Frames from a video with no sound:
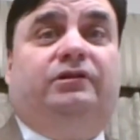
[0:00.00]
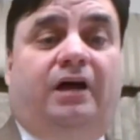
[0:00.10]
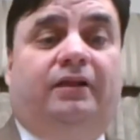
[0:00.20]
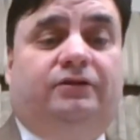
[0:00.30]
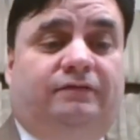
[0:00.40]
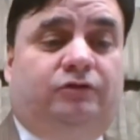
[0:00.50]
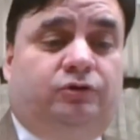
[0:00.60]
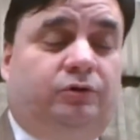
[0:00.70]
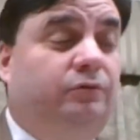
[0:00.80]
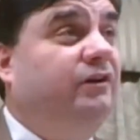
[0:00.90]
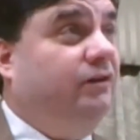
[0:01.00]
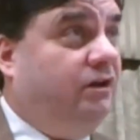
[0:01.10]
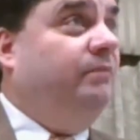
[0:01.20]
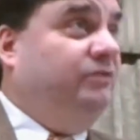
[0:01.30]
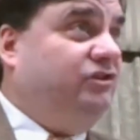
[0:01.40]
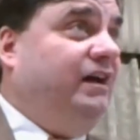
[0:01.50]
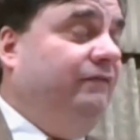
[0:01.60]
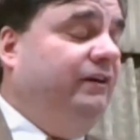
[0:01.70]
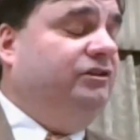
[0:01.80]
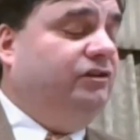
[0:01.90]
knowledge of the truth and to come to
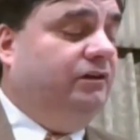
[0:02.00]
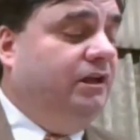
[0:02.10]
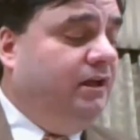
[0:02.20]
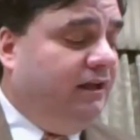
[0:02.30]
salvation.